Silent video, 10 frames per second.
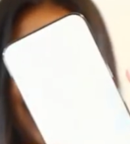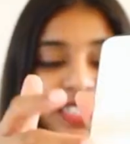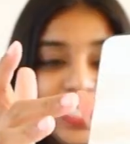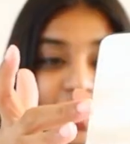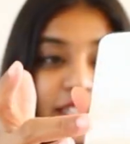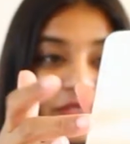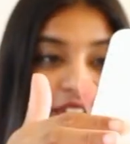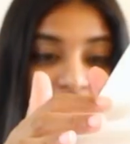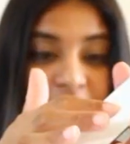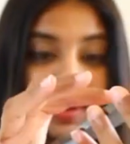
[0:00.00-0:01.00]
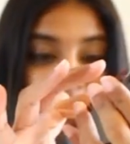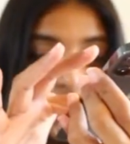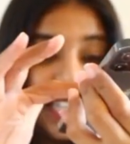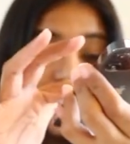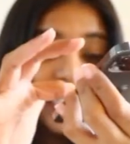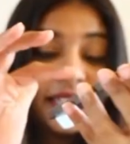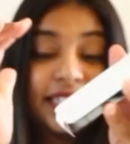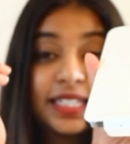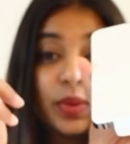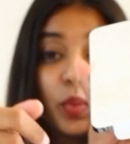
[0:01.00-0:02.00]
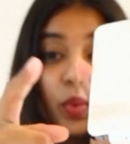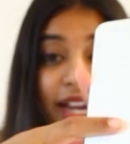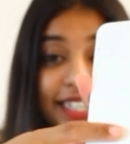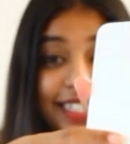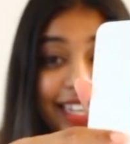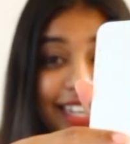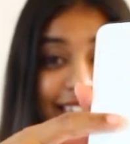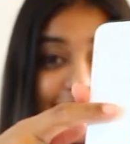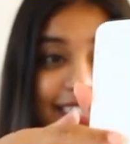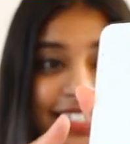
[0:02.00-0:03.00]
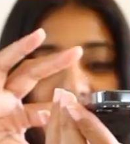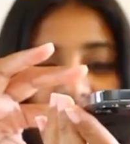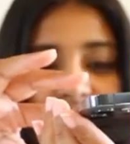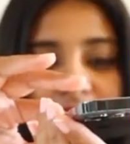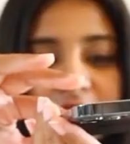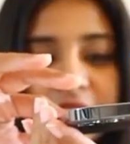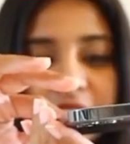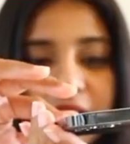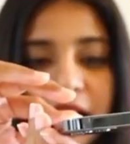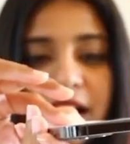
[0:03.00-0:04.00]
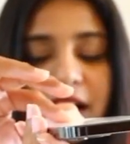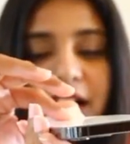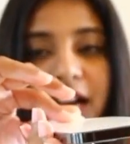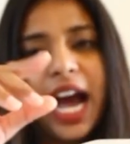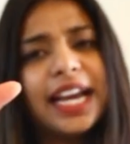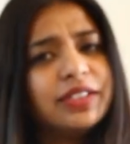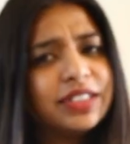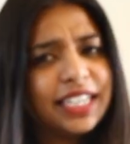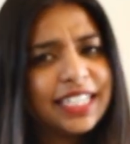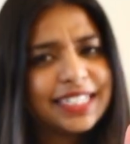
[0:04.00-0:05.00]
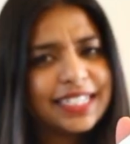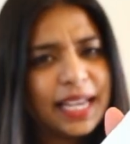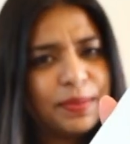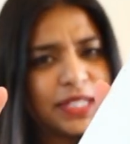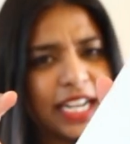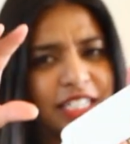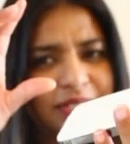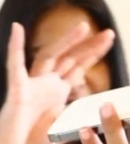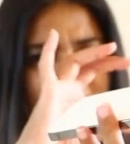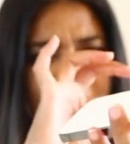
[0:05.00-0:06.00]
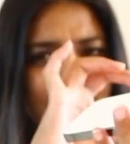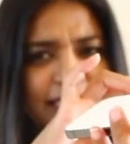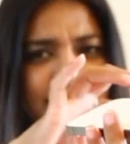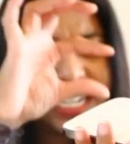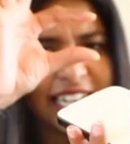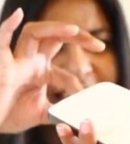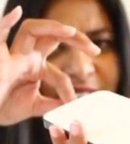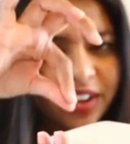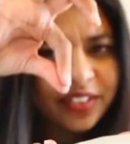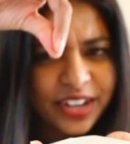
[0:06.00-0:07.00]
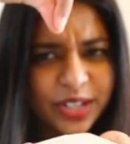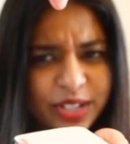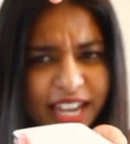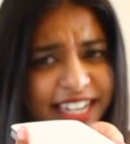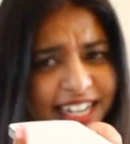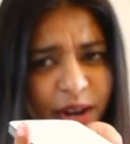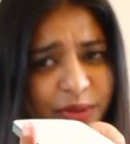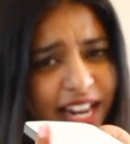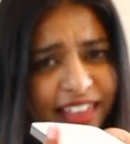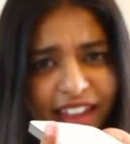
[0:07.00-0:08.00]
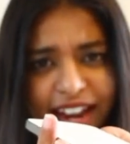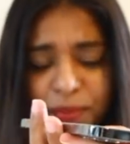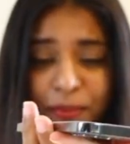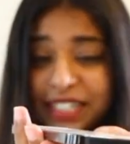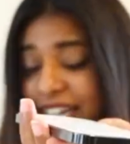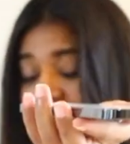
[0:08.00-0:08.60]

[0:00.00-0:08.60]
This is the first time I'm seeing this. It's white color. I don't think it's the same satisfaction as the clear one when you take it out again. But